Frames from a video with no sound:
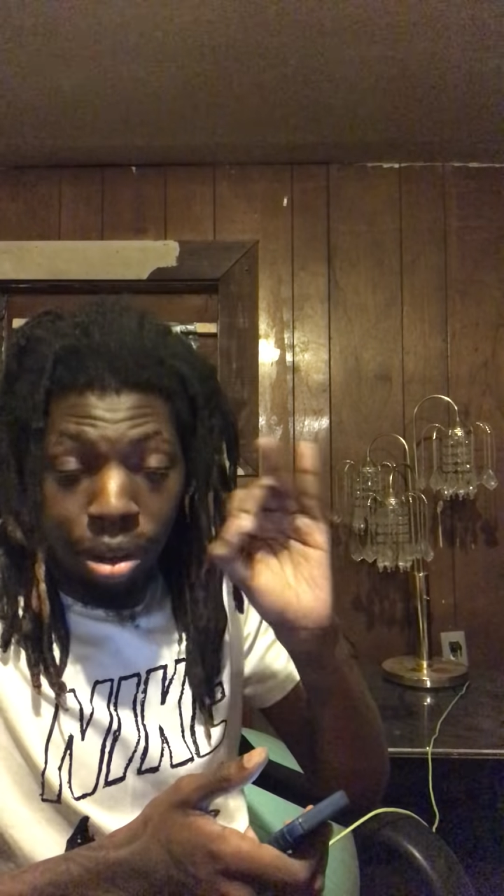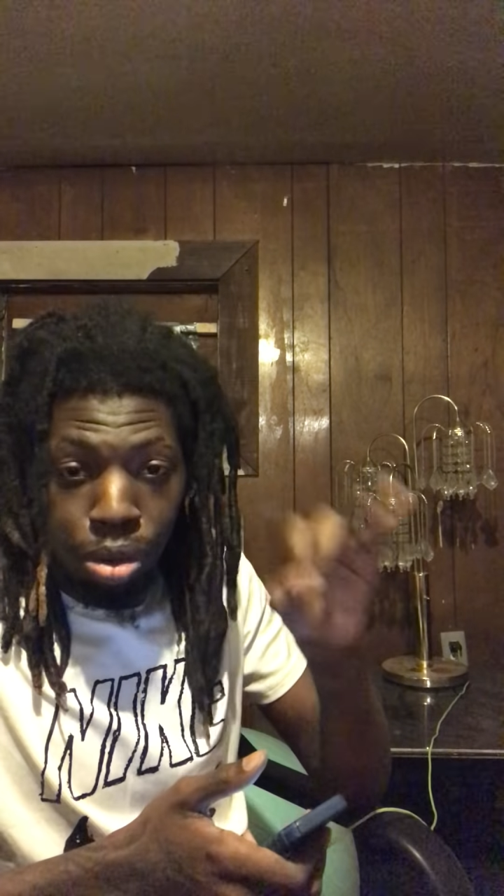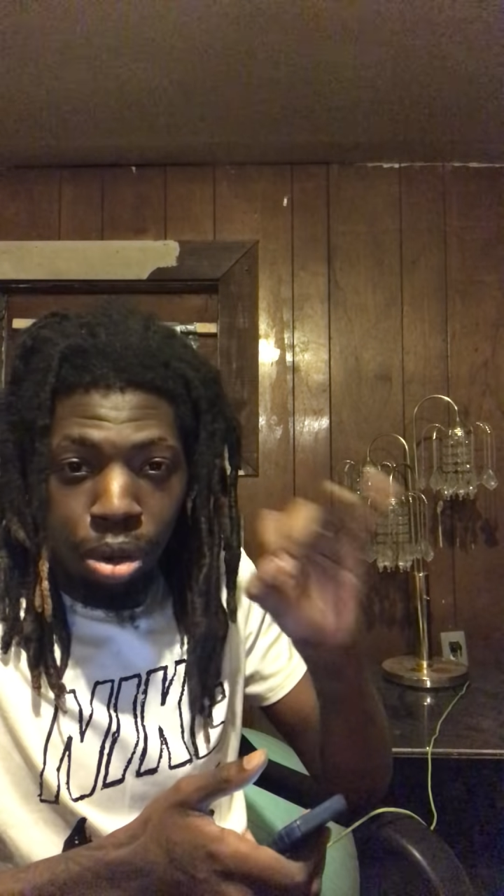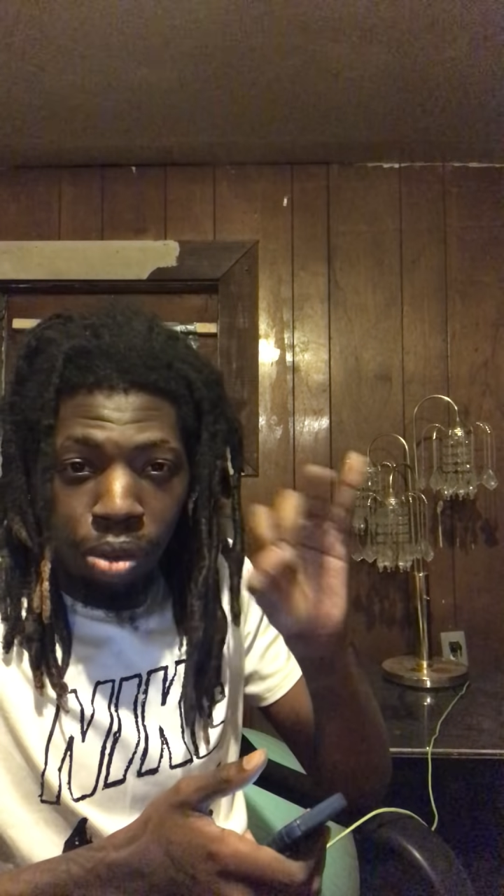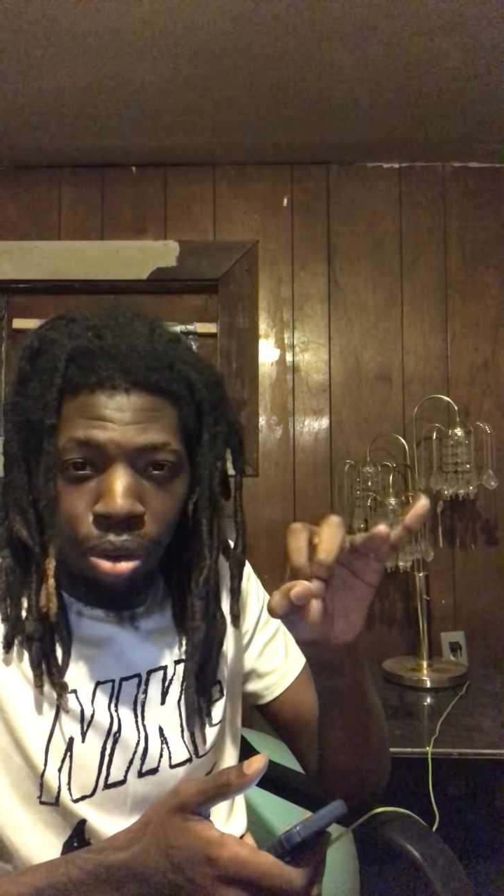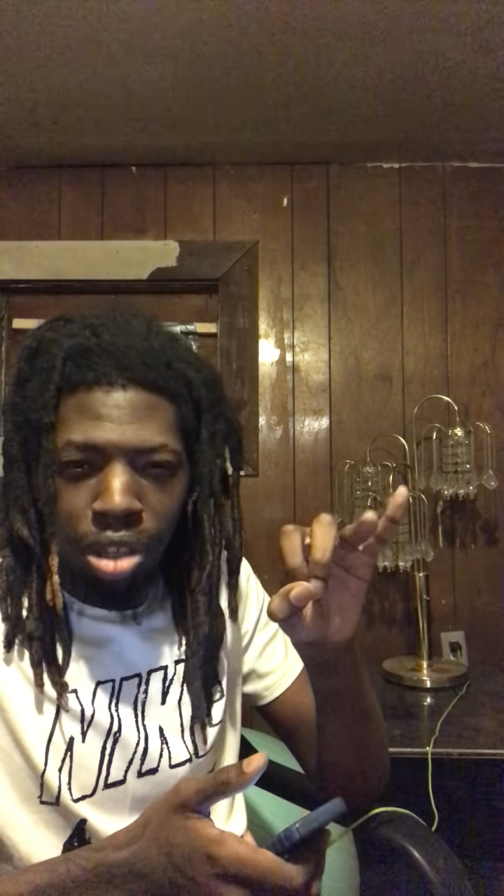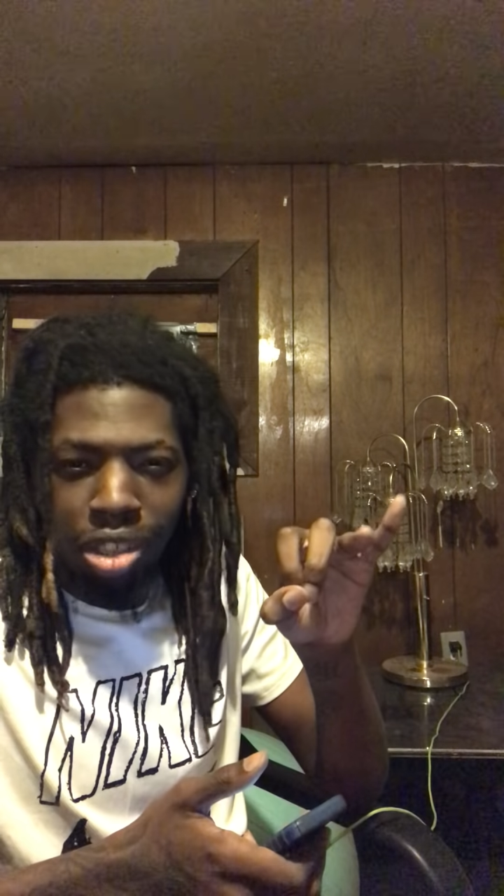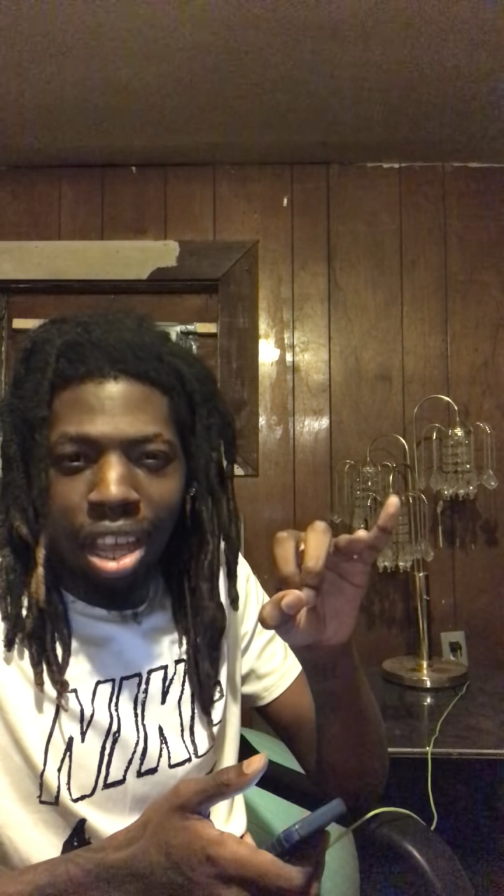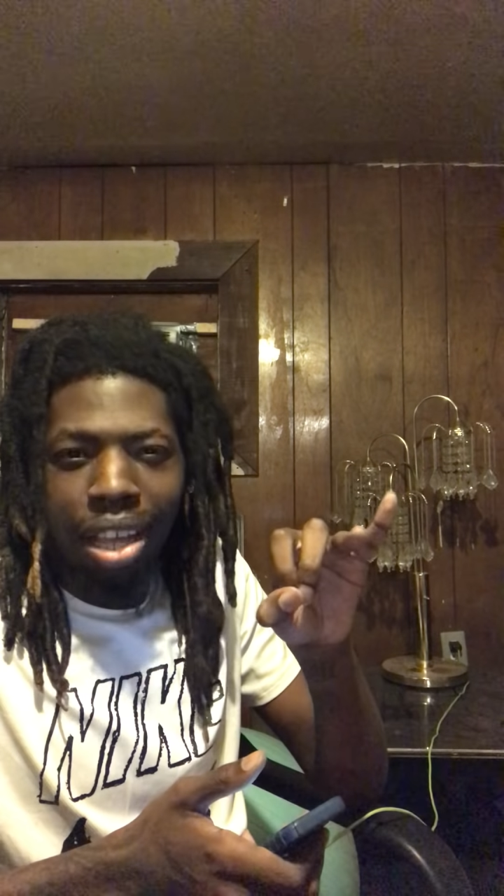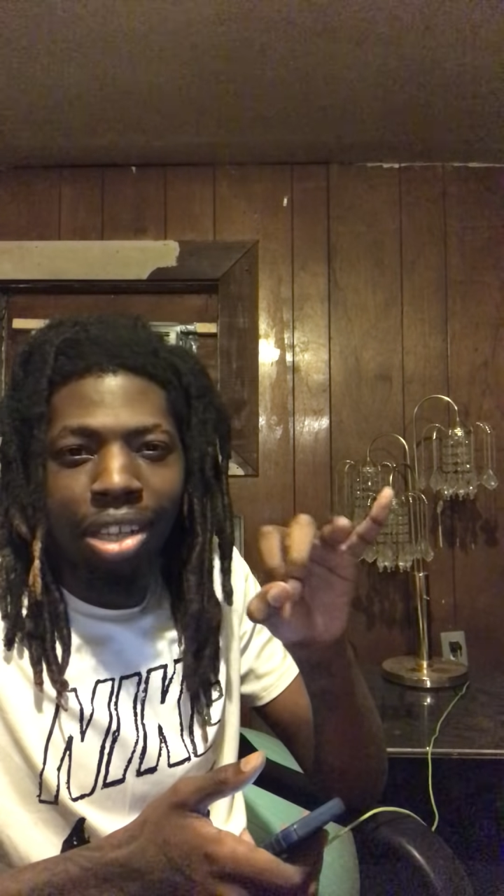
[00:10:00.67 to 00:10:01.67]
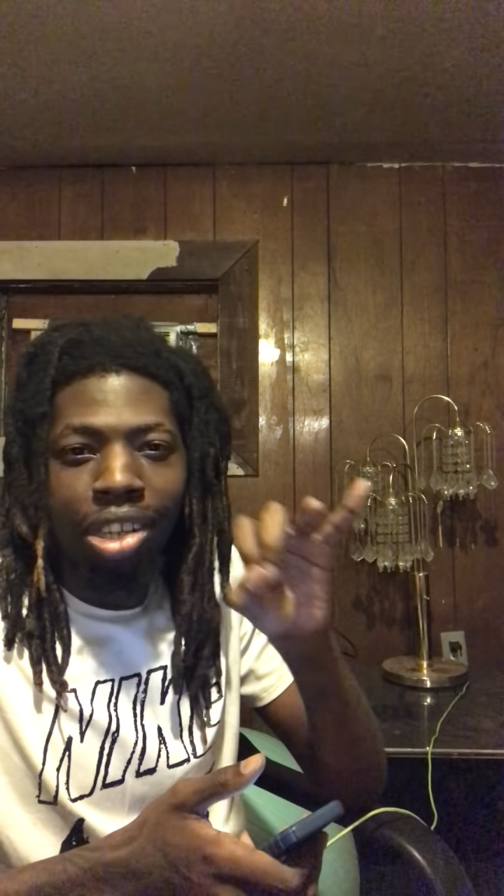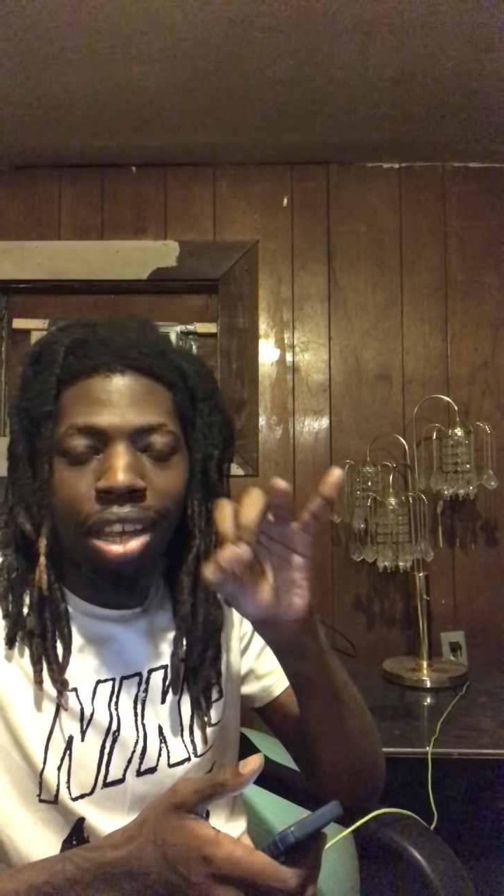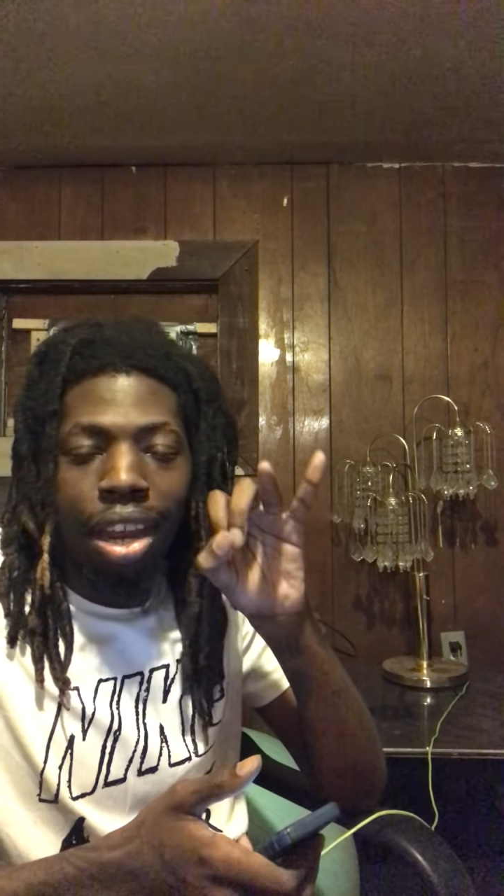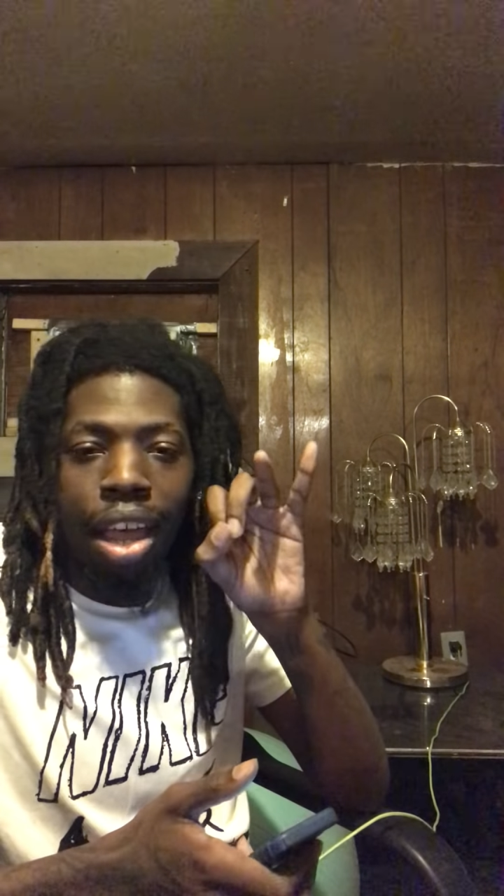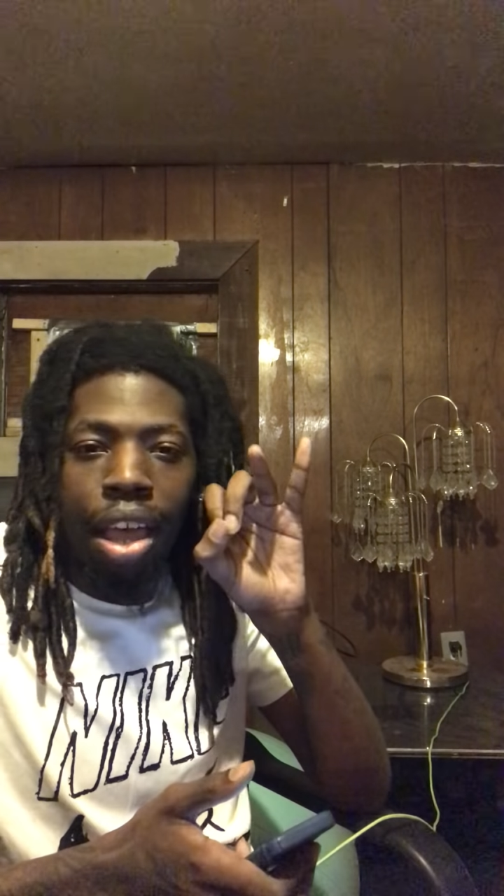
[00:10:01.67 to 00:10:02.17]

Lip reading: threw the first thing. I said,